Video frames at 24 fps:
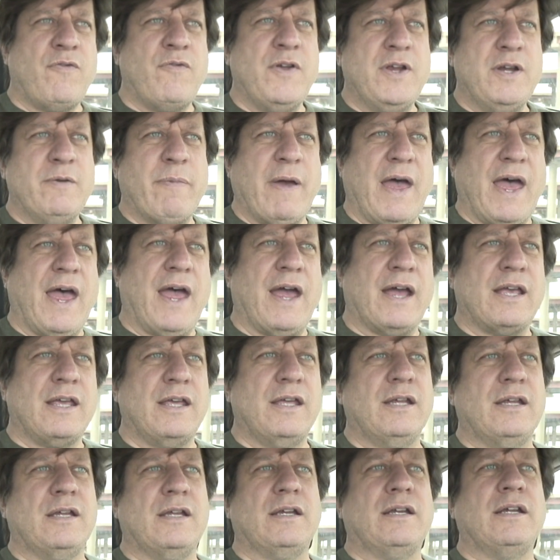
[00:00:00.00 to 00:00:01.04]
feedback.
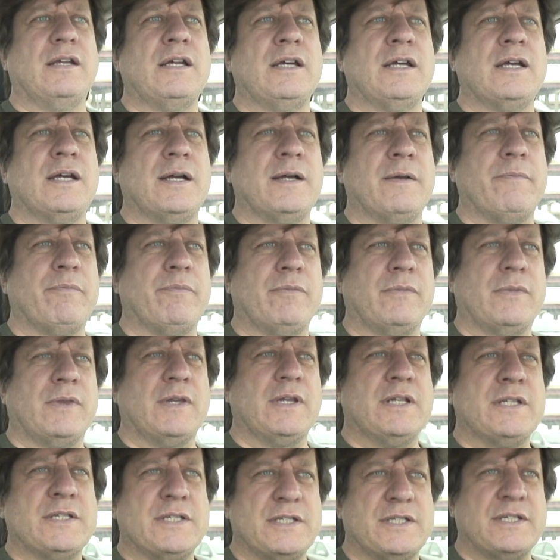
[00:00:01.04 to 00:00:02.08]

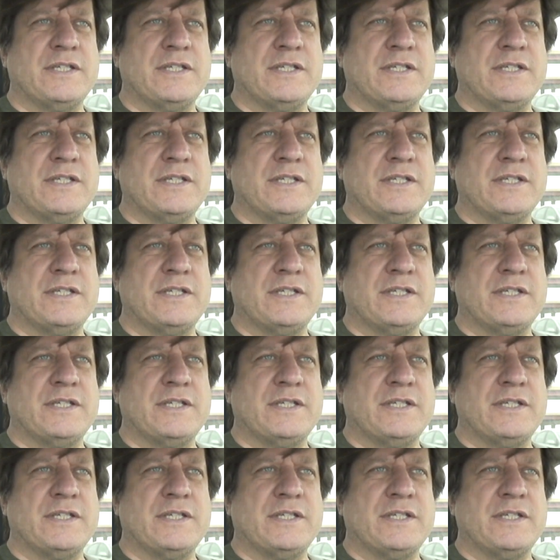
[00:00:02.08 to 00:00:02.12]
It's